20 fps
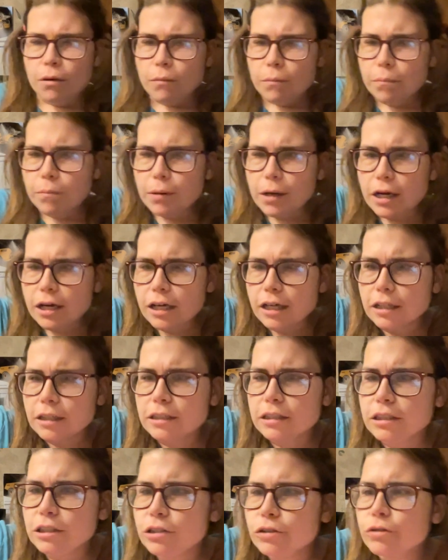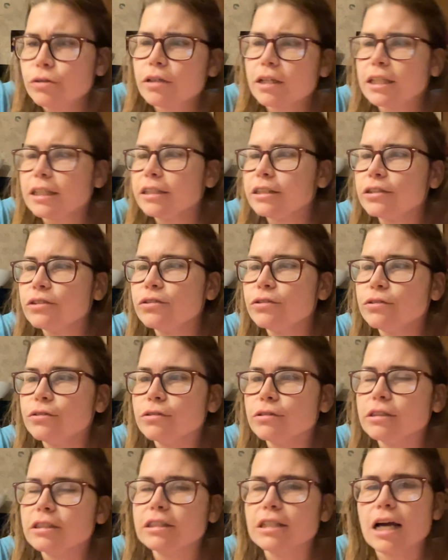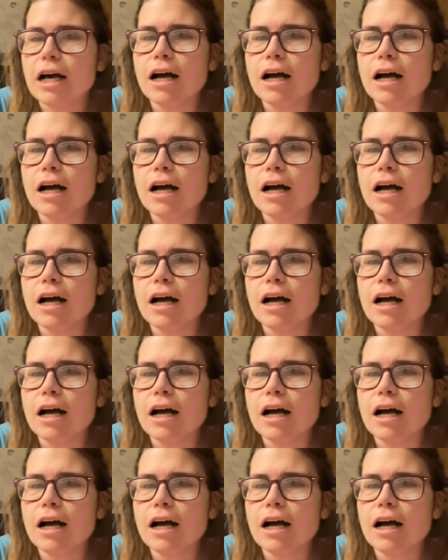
But you can use